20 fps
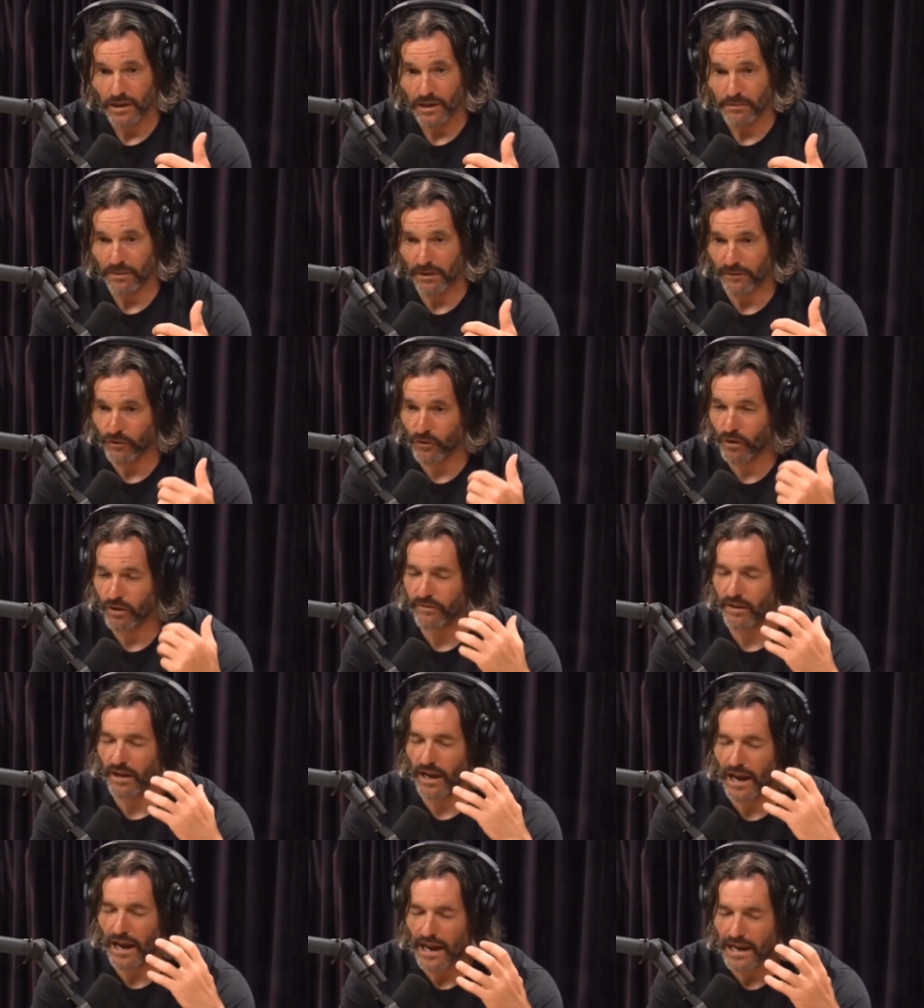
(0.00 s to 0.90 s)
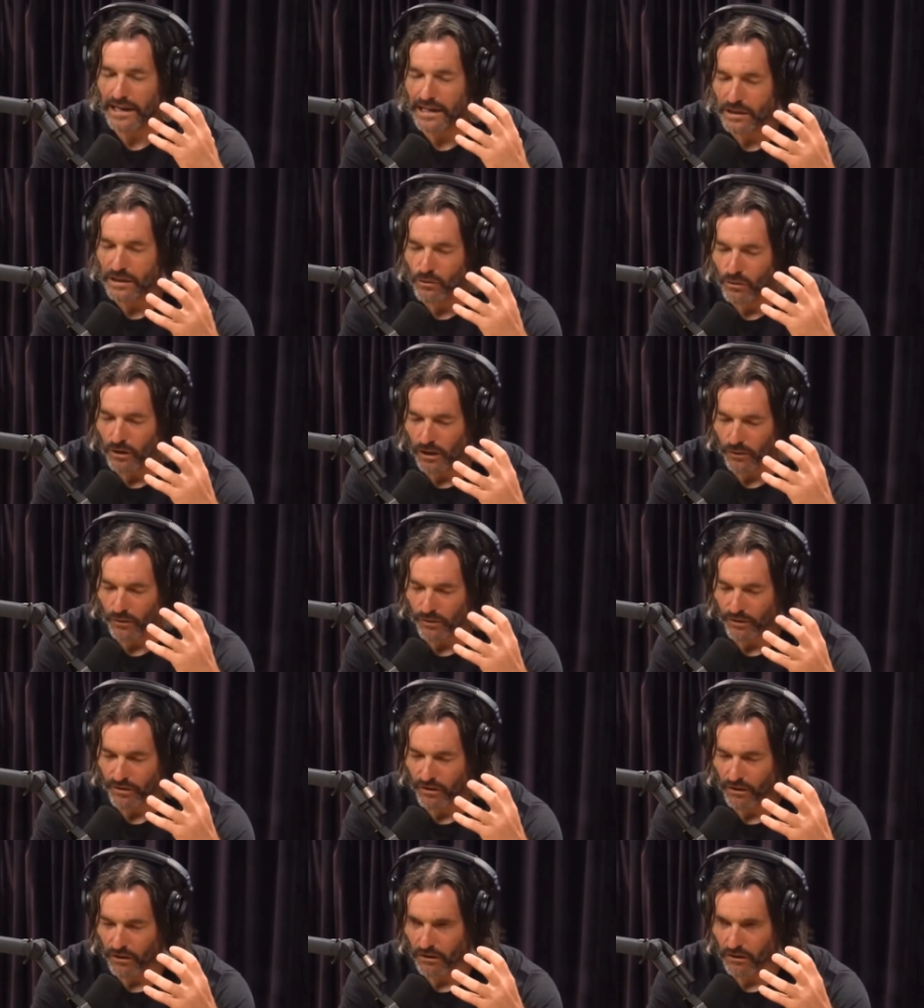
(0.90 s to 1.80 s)
But if you have any
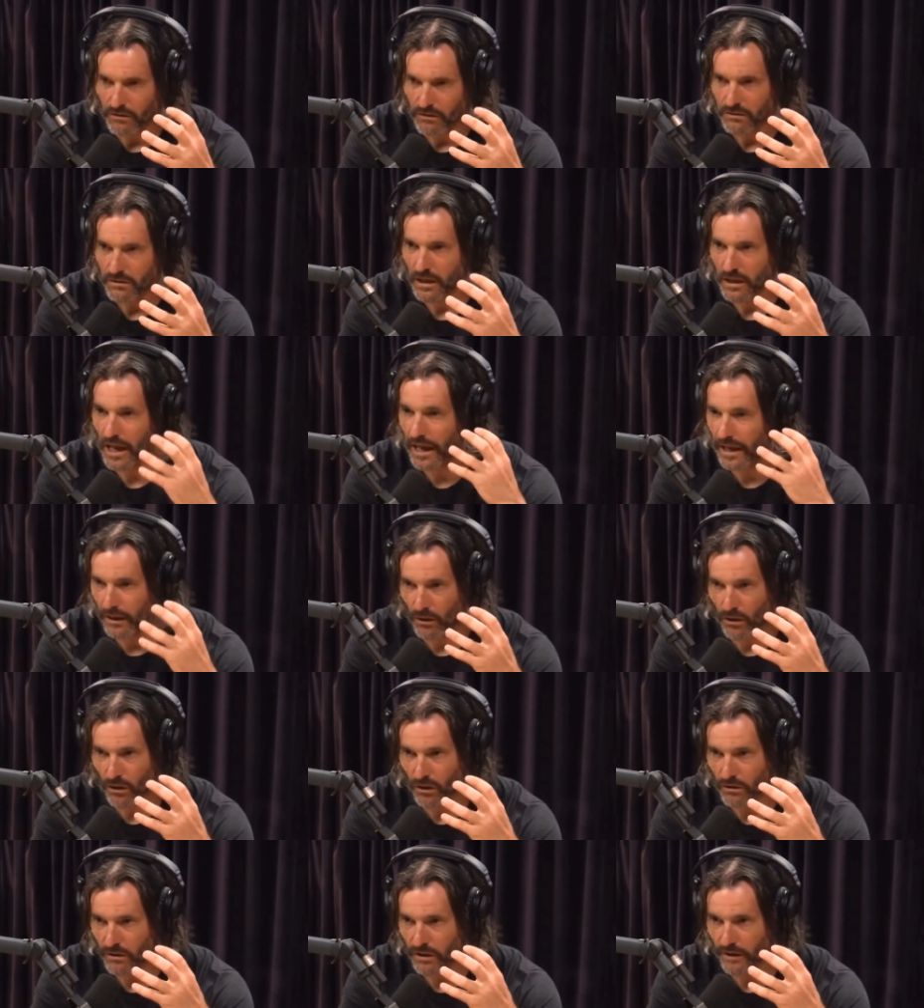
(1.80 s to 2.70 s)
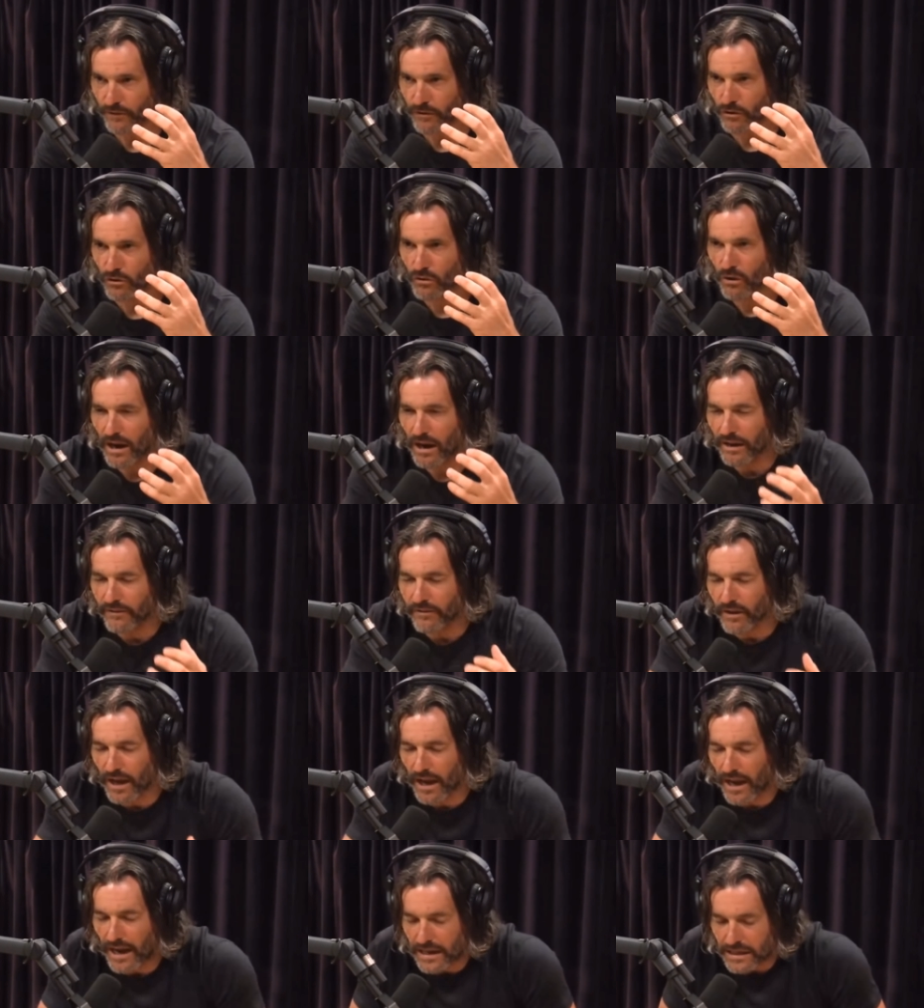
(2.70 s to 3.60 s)
wherewithal at all, if you have
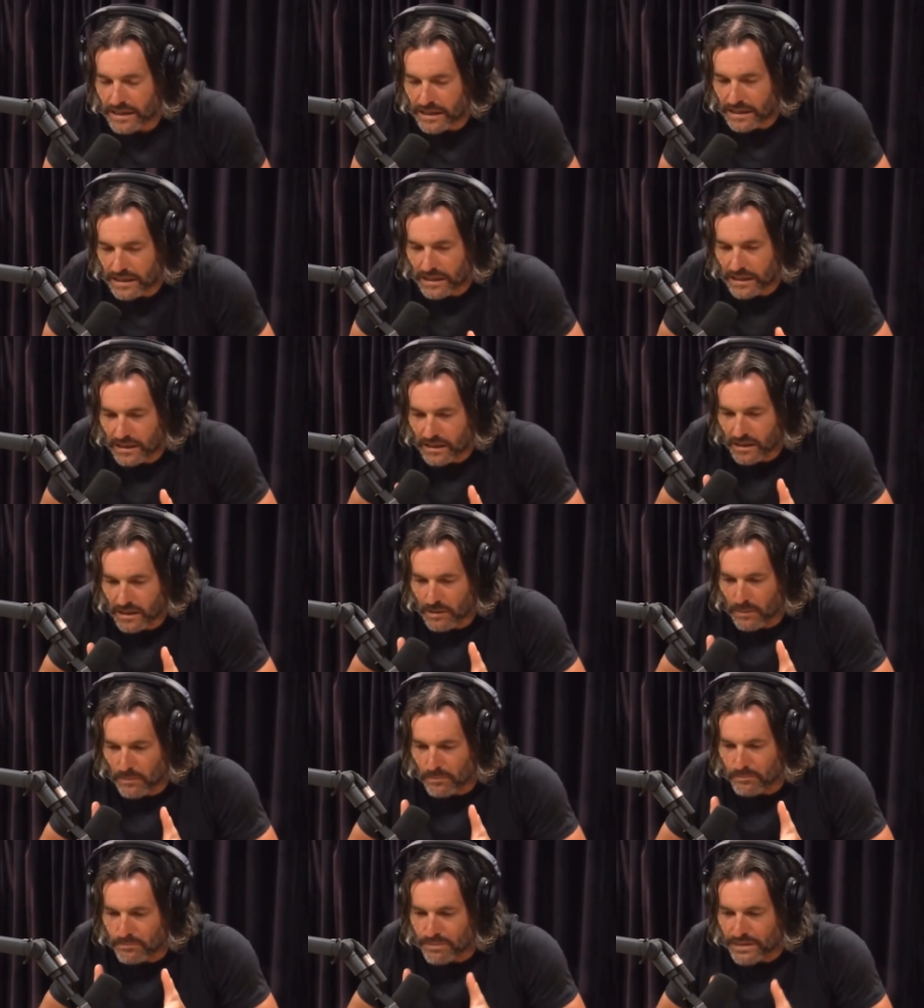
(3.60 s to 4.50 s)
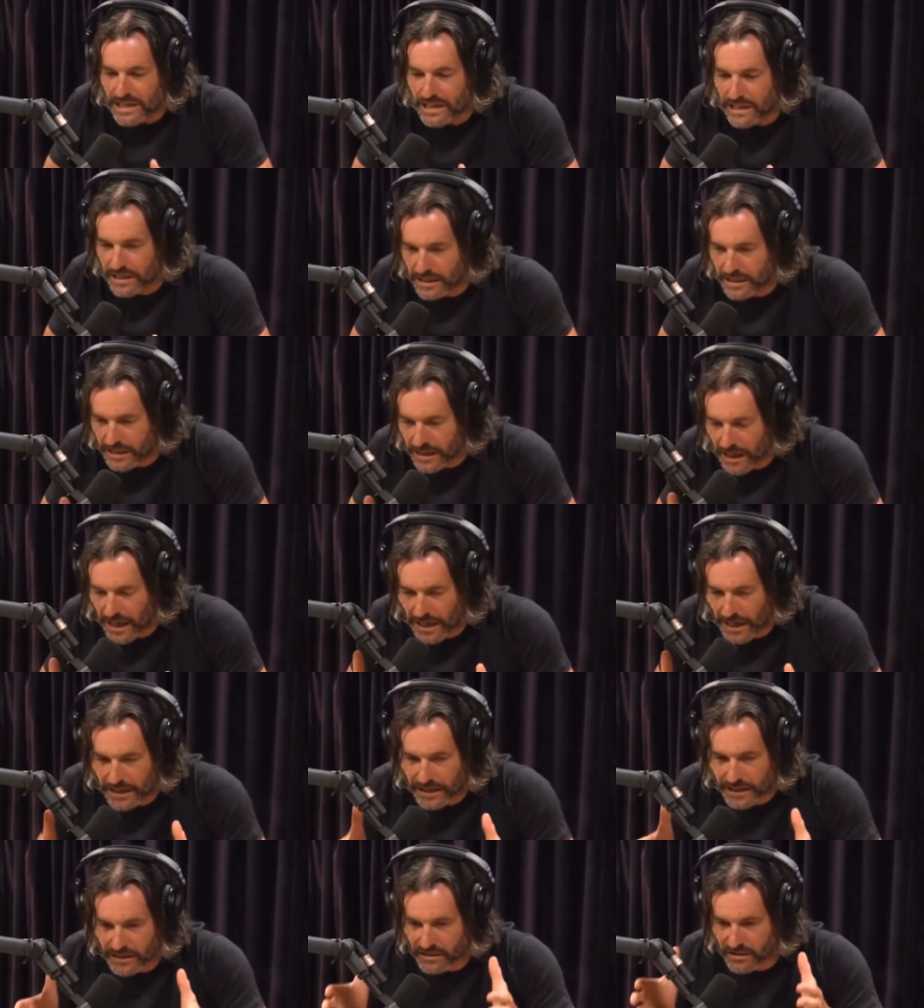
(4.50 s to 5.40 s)
any being,
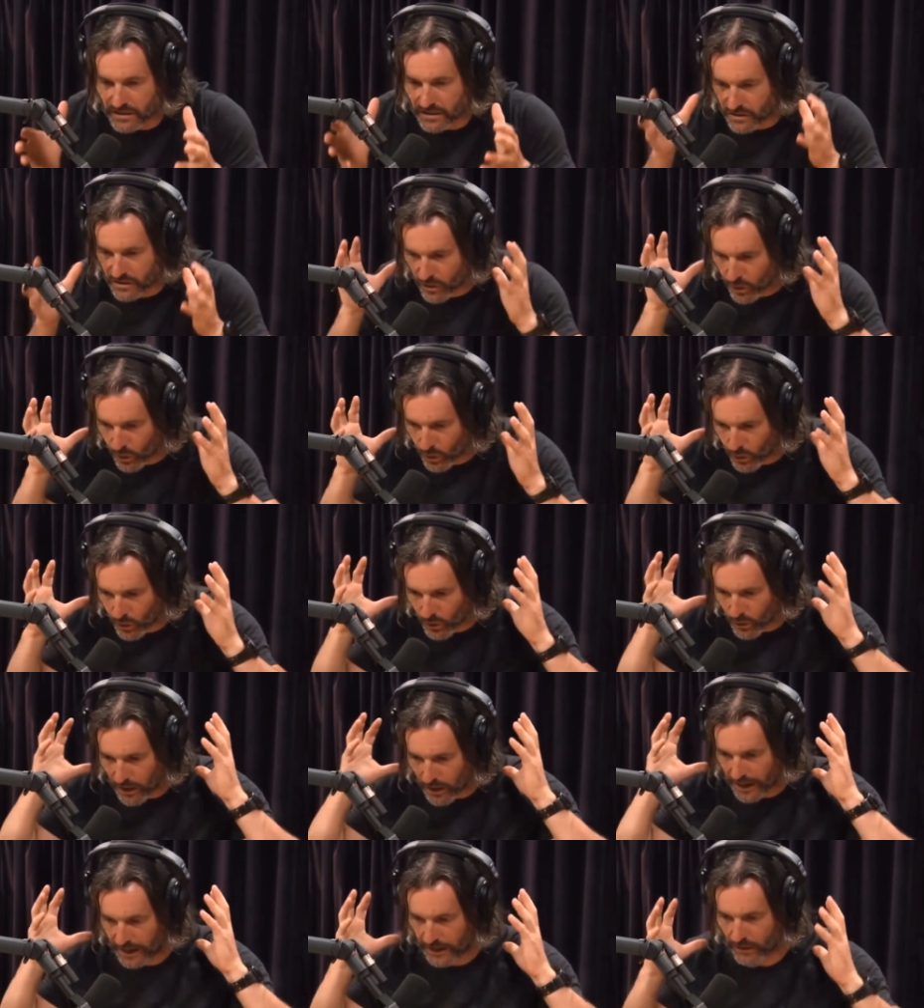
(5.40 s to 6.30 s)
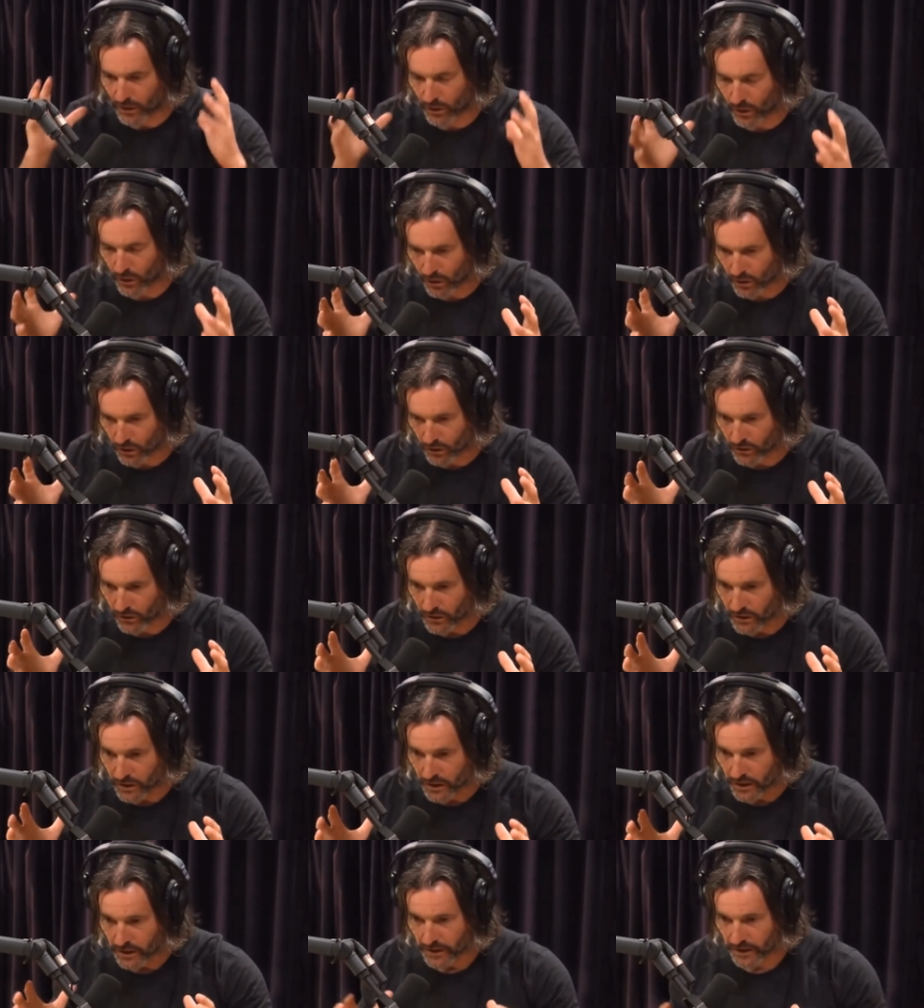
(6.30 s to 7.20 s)
any soul at all,
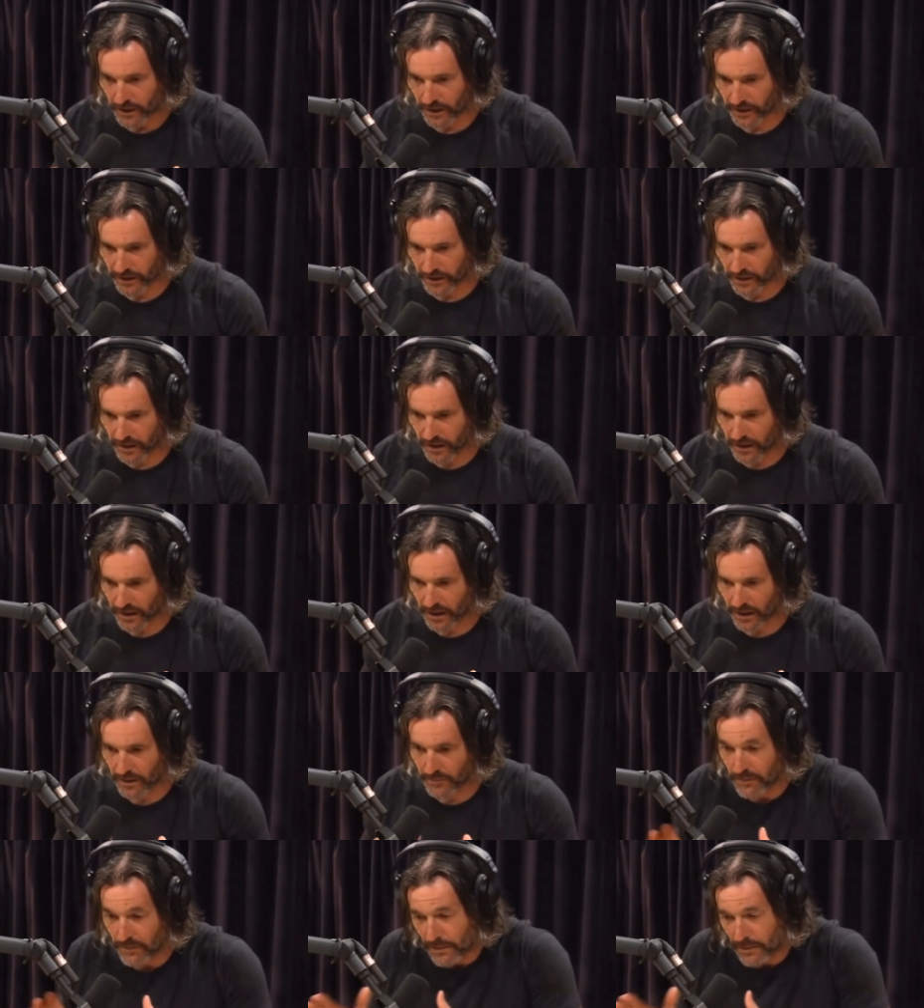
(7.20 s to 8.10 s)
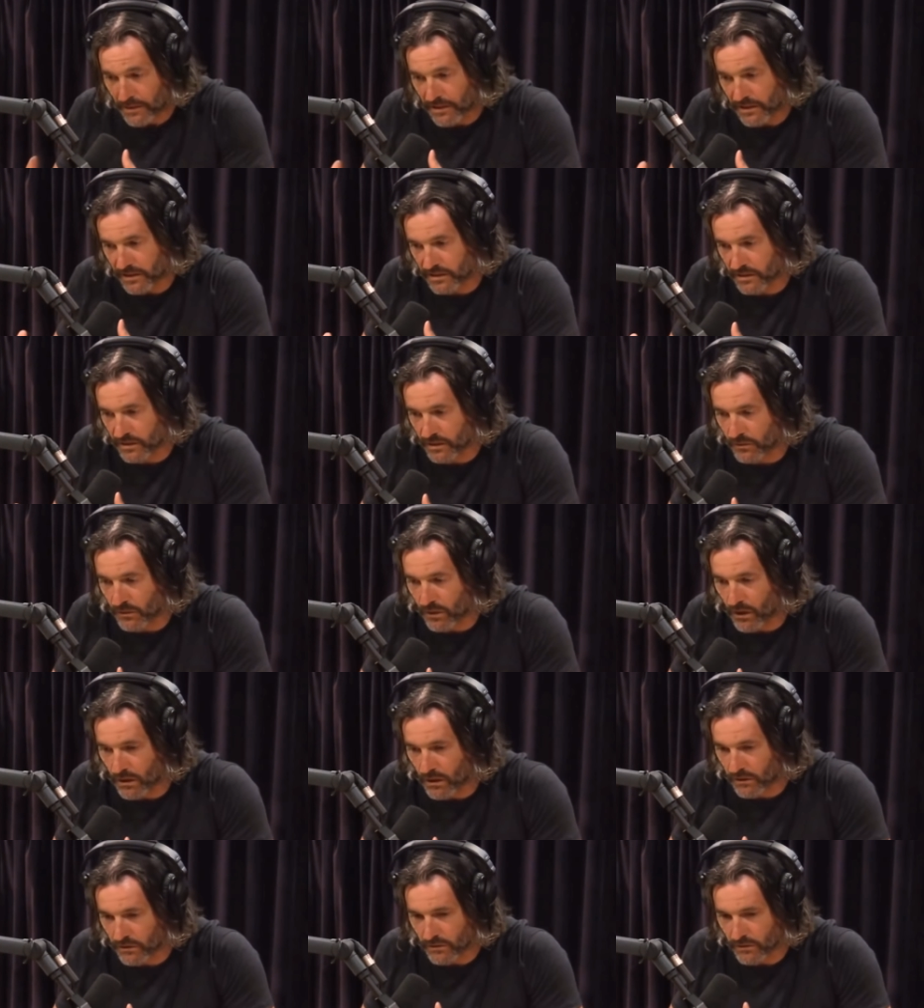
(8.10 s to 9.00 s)
and maybe this is the
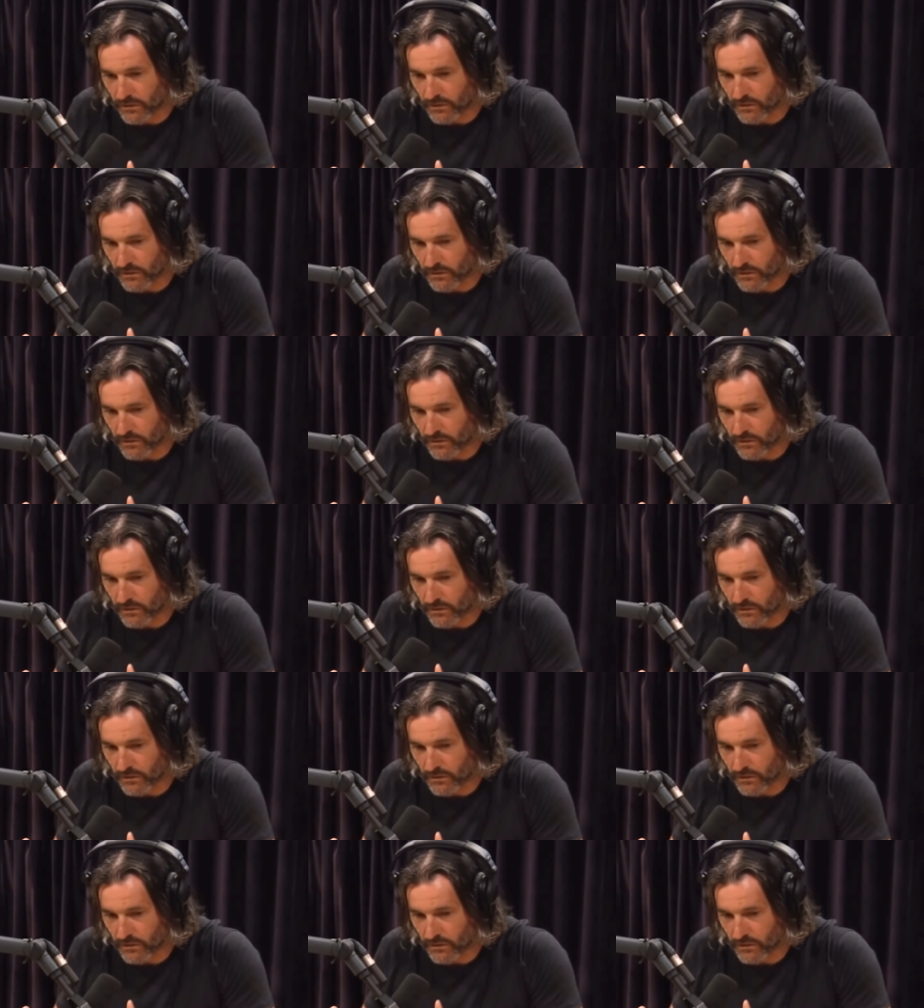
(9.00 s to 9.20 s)
wrong